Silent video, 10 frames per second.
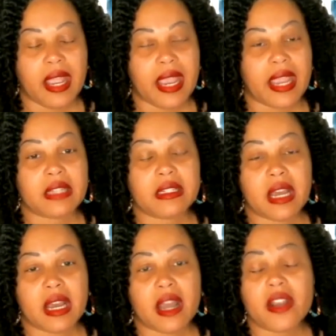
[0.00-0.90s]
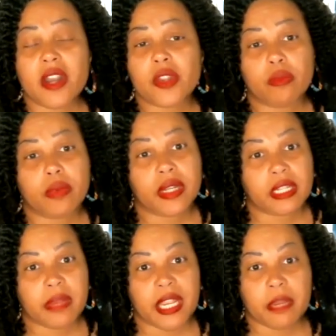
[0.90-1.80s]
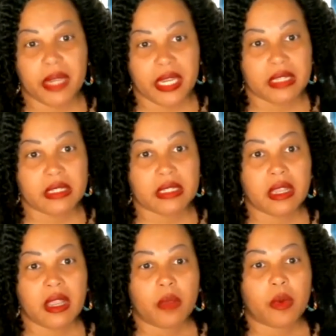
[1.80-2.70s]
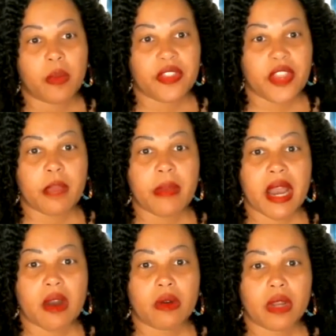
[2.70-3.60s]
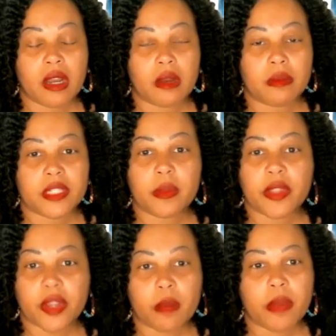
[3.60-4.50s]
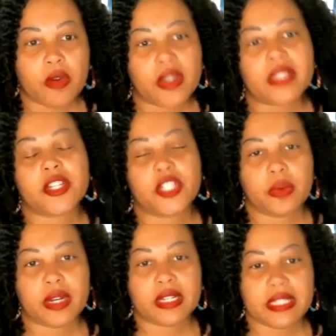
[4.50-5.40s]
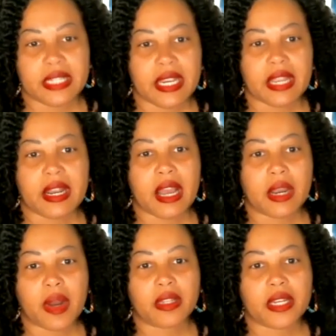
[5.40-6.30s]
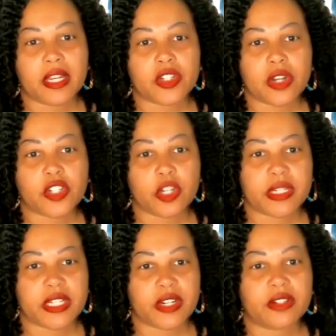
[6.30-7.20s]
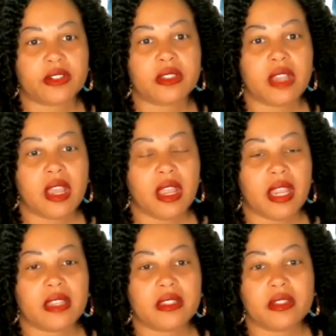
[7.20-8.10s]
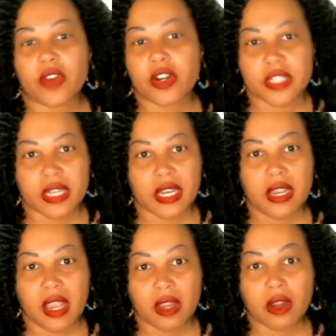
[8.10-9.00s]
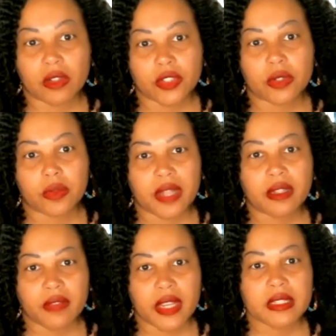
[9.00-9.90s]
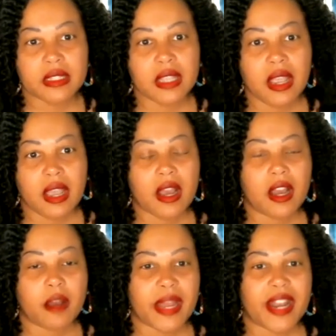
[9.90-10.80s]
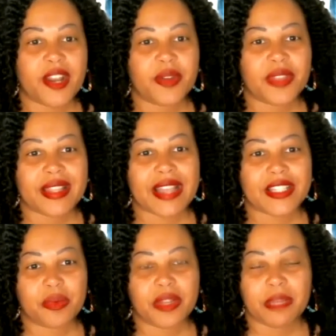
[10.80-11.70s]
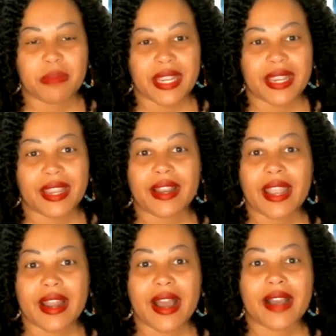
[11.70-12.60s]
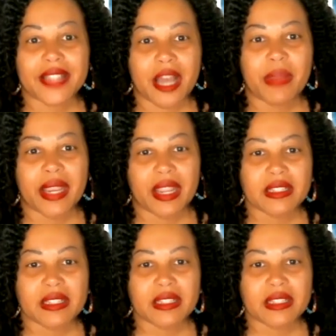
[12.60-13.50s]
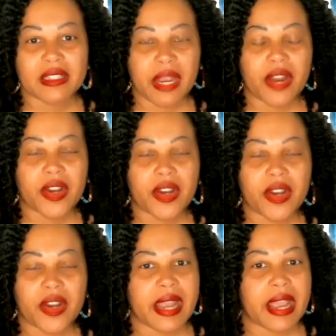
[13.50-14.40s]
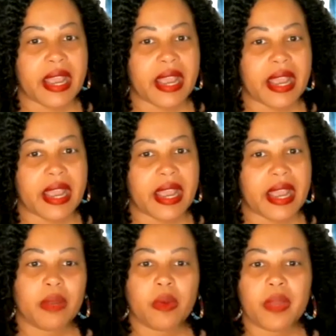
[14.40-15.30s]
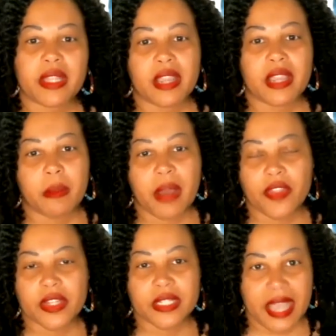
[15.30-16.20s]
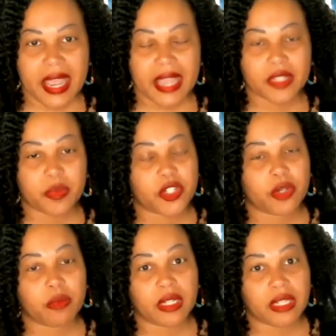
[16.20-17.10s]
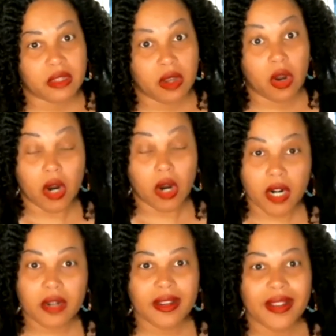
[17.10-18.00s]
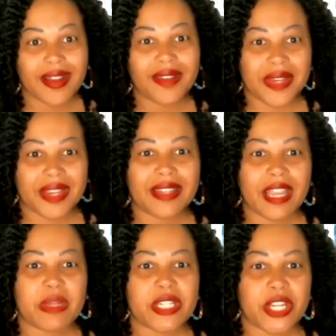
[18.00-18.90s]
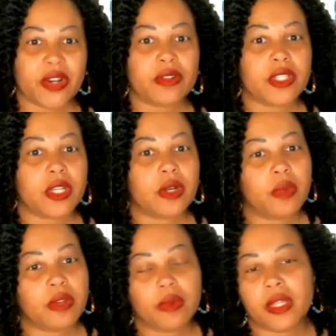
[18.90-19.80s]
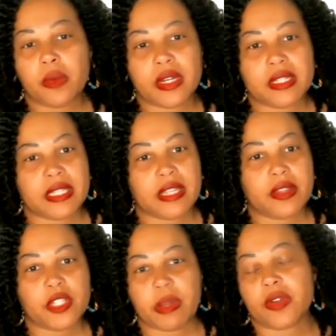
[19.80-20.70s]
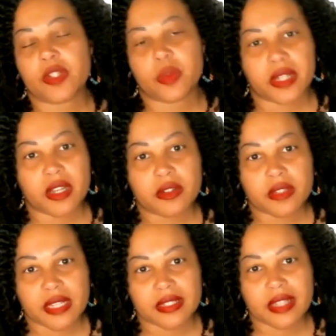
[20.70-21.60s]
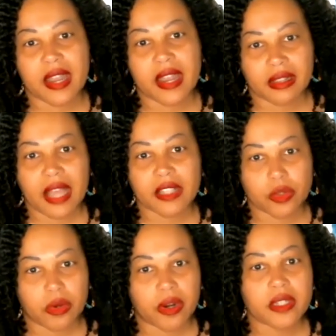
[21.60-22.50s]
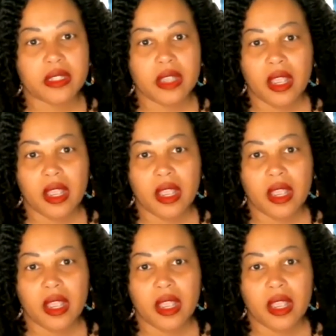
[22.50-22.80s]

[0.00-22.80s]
And another really big piece when we think about some of the components that you want to see in high quality instructional materials is diversity and cultural relevance. And I know that that's a really big and hot topic in some areas right now. But when we think about the texts, which are really the heart of ELA materials, we really want to see those mirrors, windows, and sliding glass doors.